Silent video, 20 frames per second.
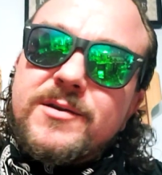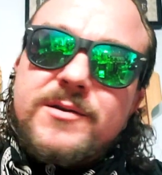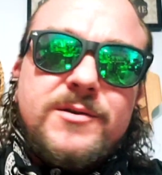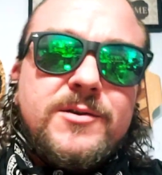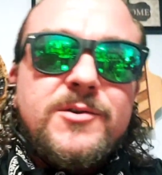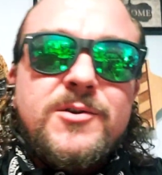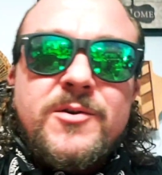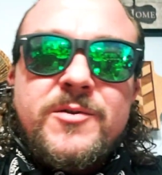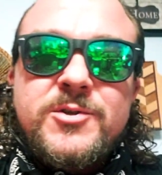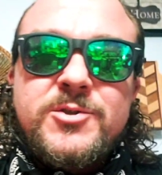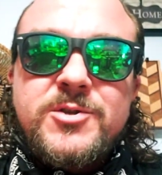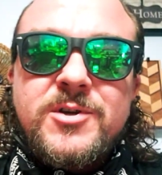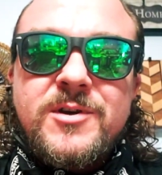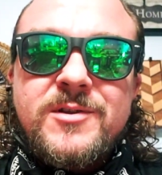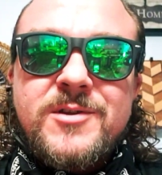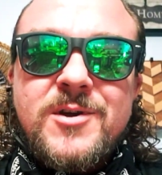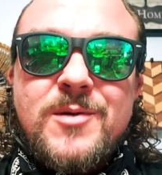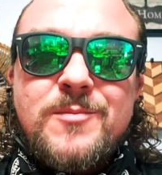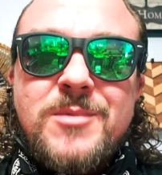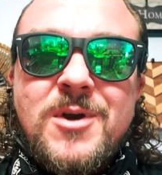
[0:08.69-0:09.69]
You know the drill,
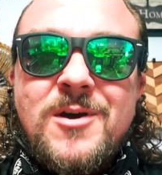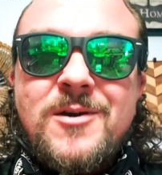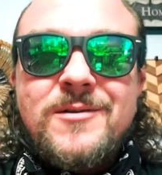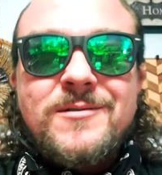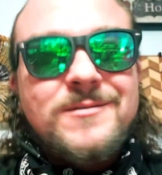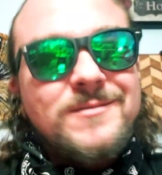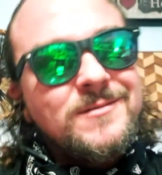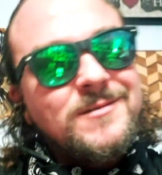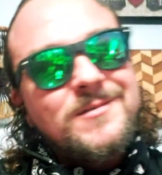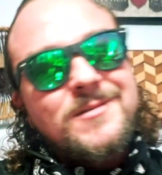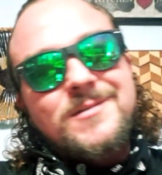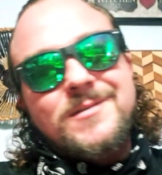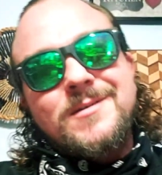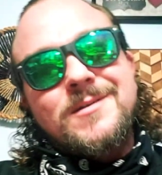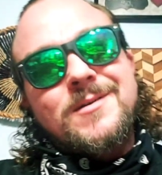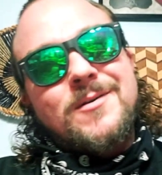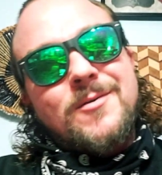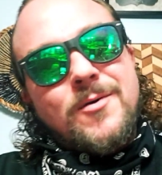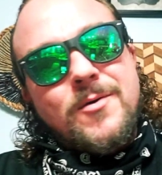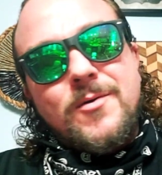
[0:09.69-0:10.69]
though, bro.
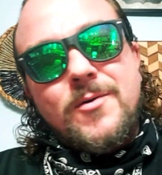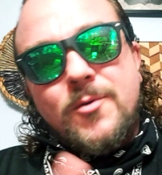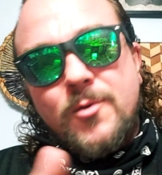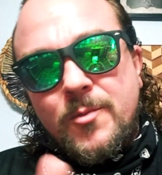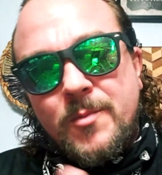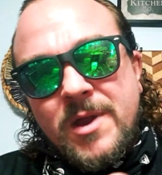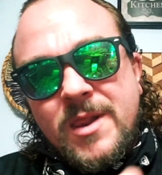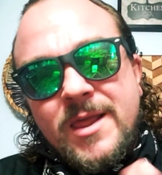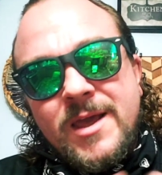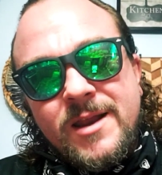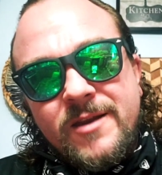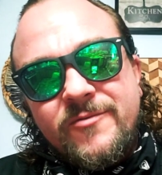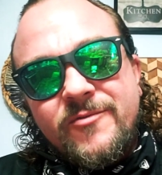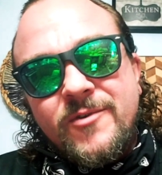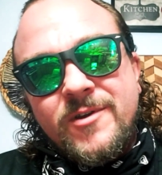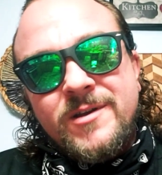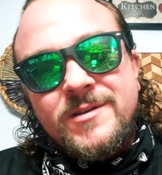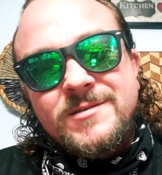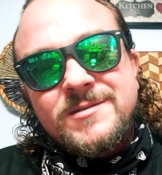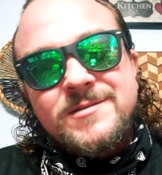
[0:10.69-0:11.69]
Or my lady
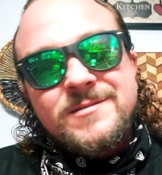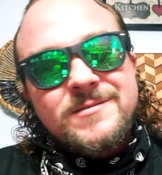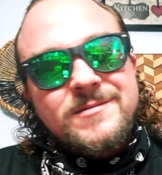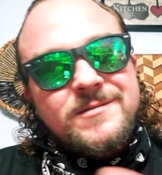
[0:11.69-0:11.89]
friends.